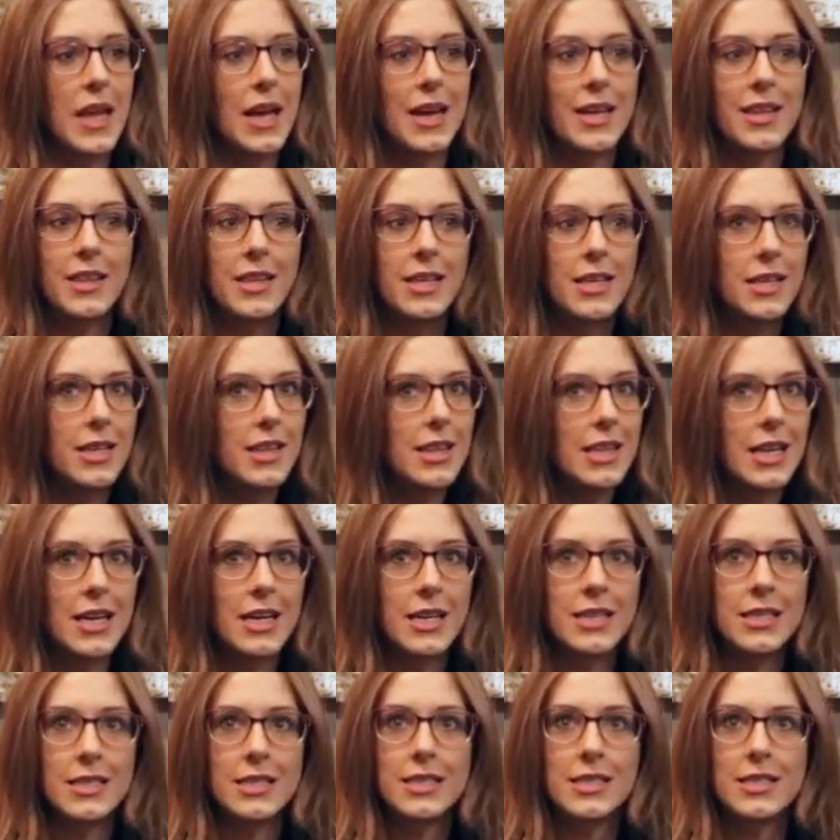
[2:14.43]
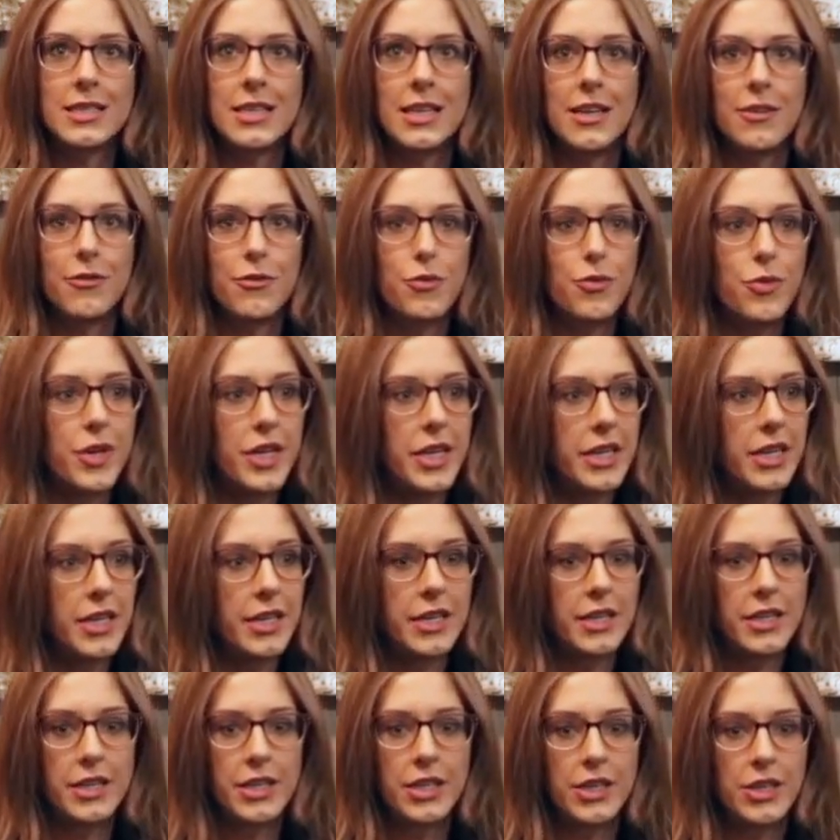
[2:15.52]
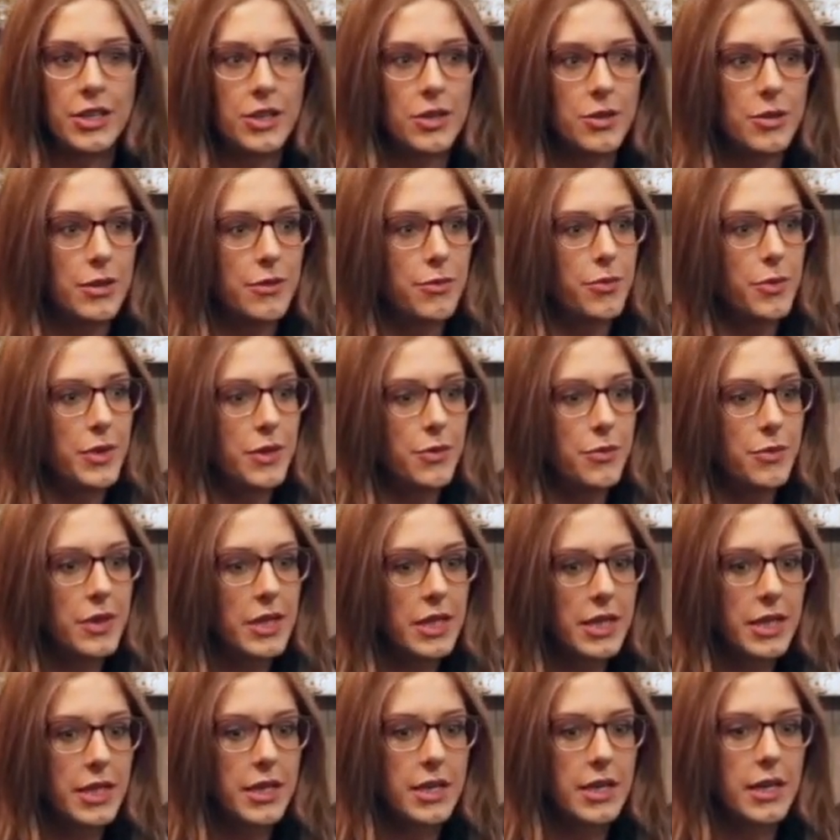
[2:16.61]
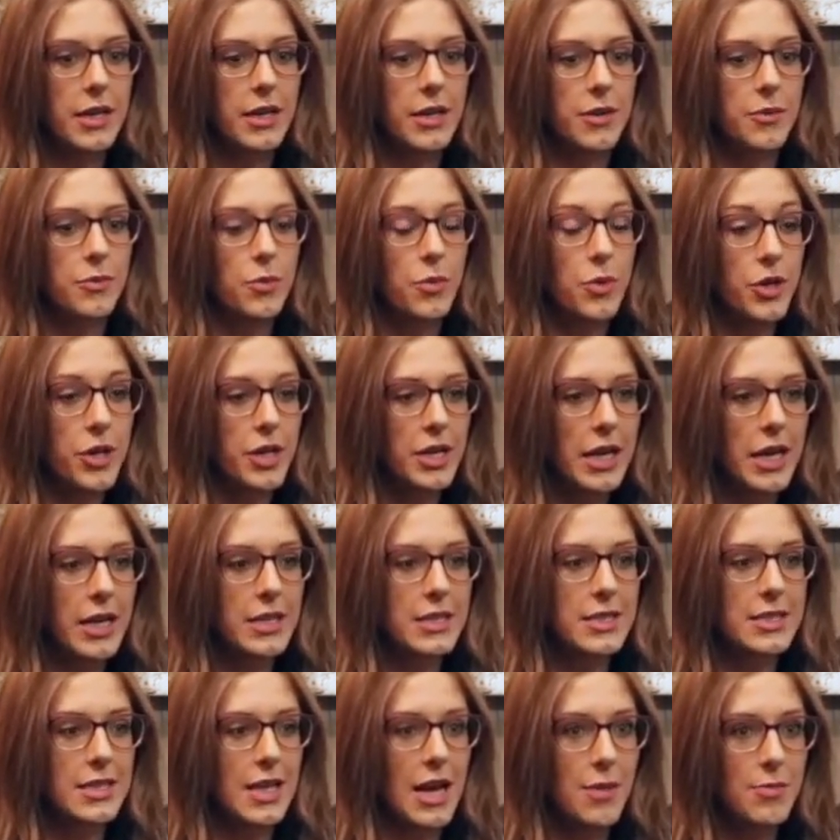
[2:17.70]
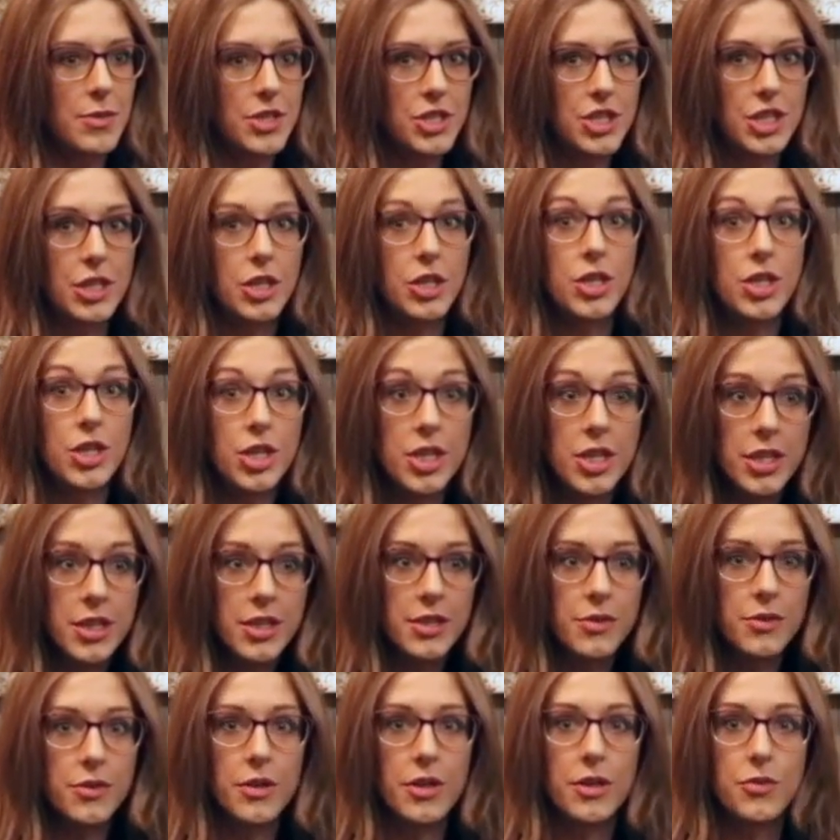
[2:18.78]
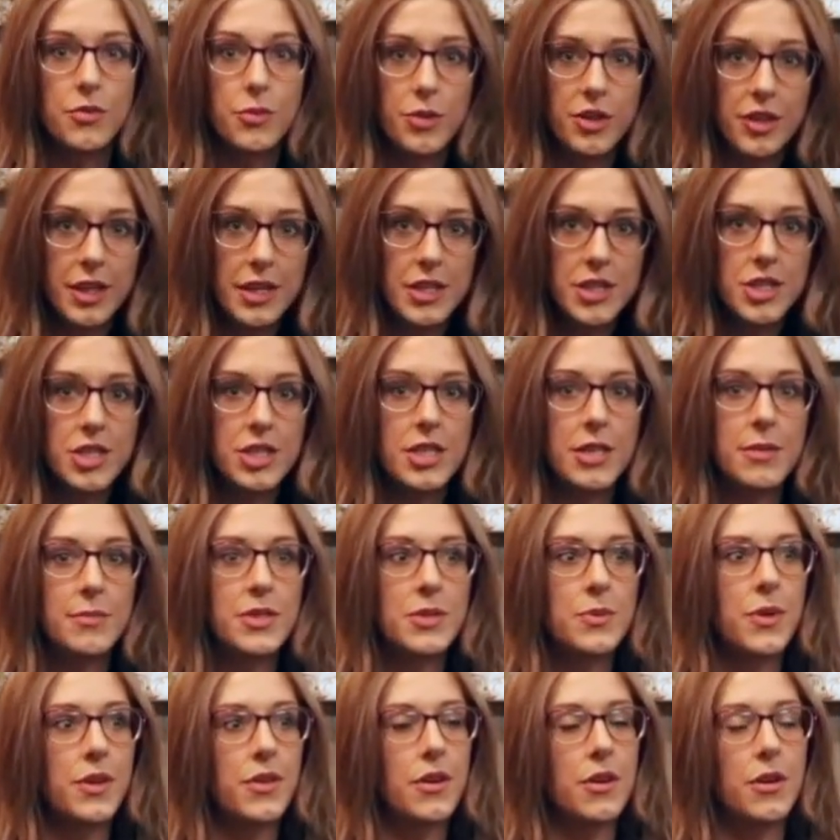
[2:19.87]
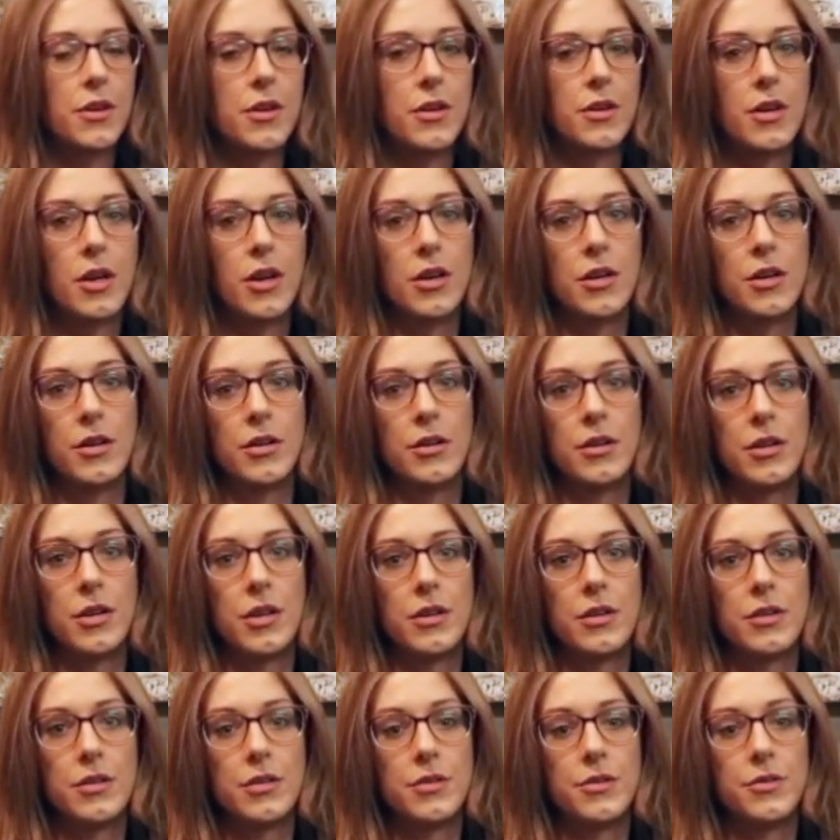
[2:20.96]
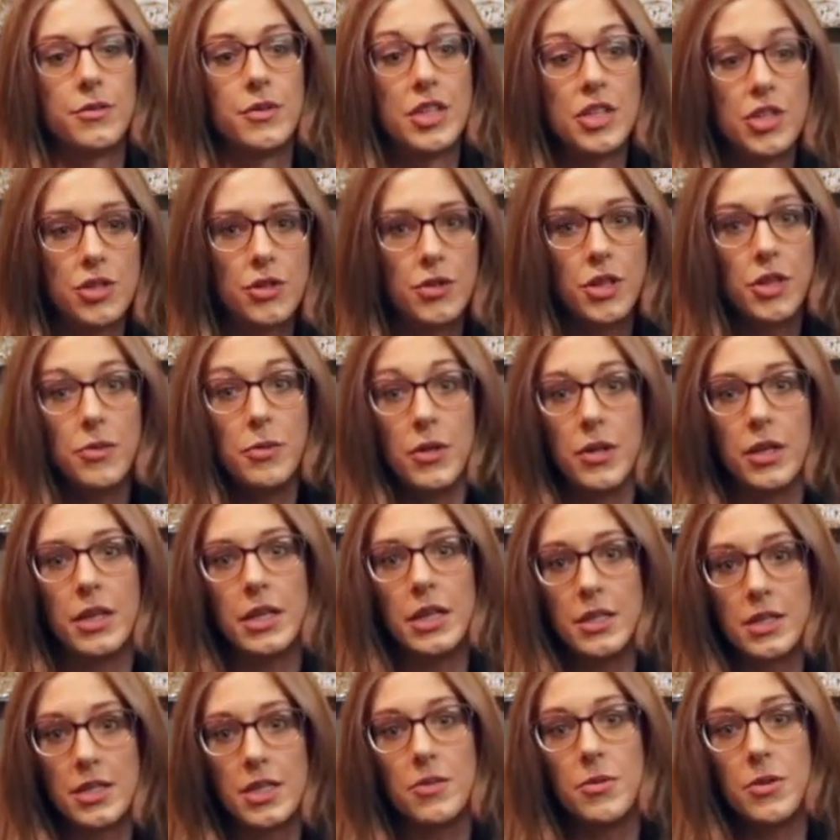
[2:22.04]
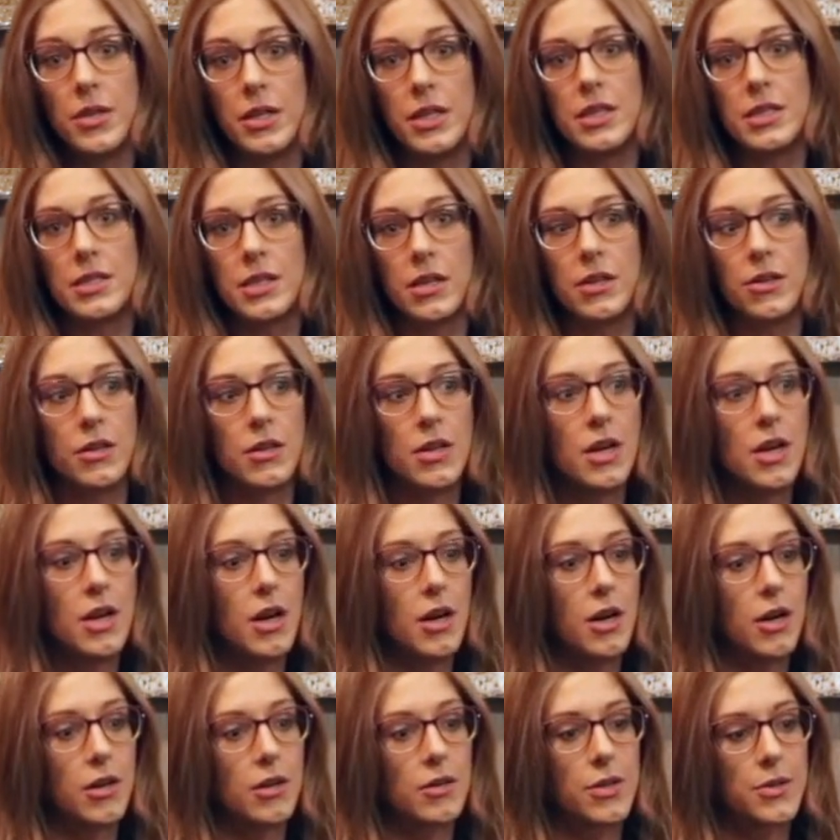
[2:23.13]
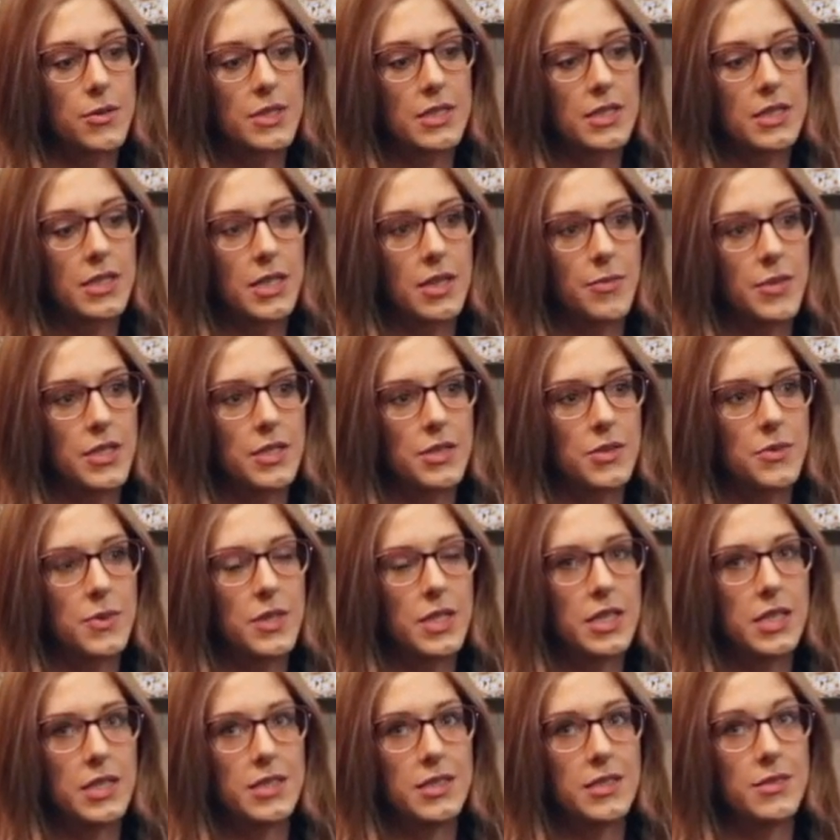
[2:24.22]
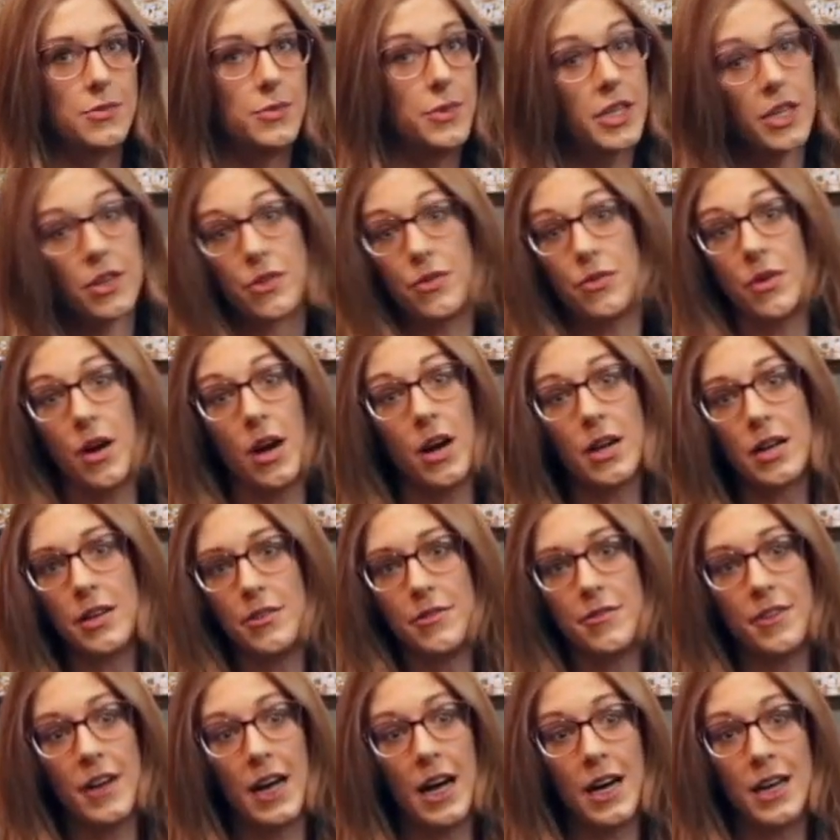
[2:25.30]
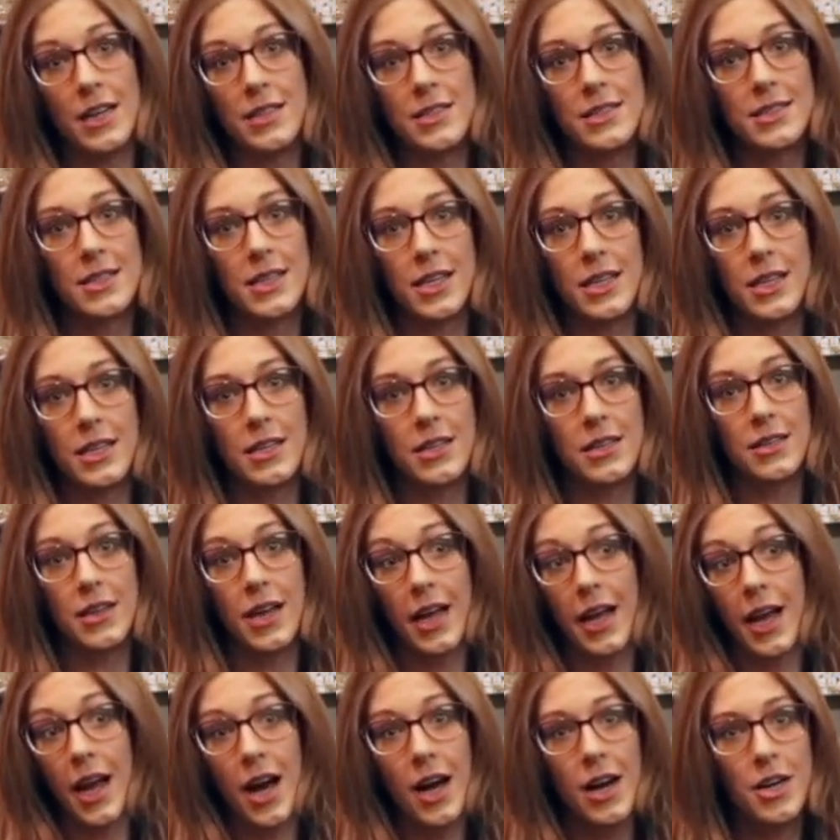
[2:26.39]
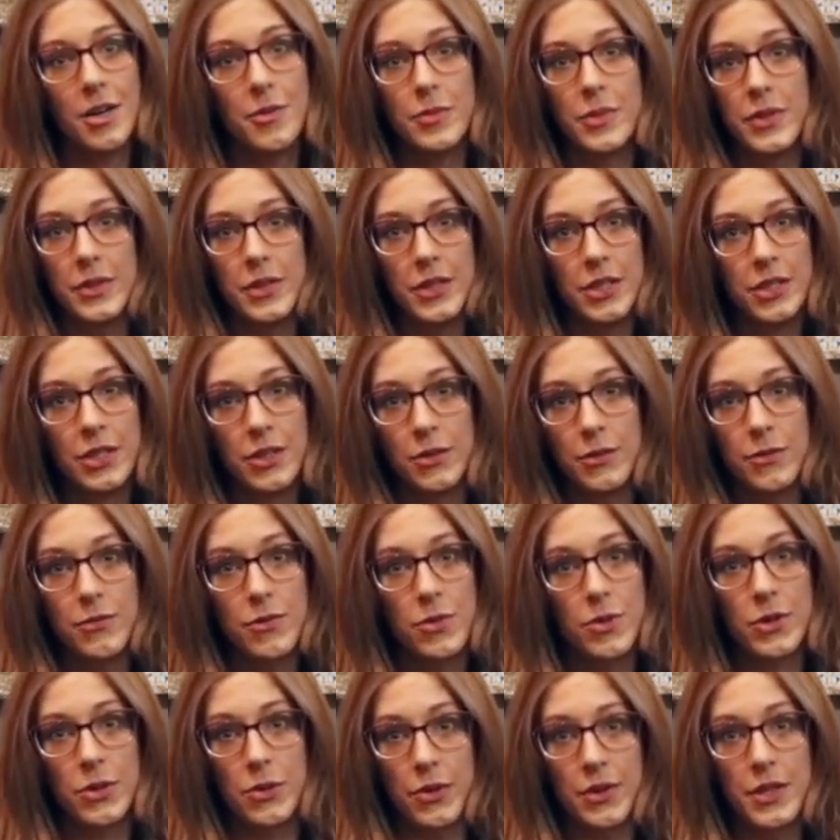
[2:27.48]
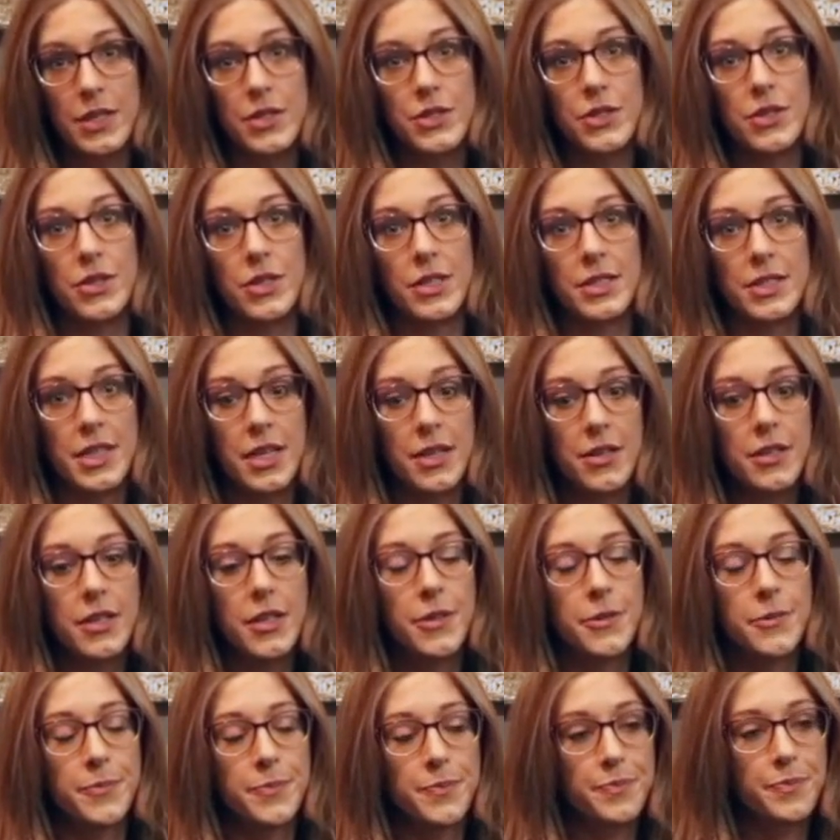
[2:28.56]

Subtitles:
I think that if we really work at establishing good relationships with our regional communities that are close to Timmins, we could thrive as a hub, you know, for Northeastern Ontario.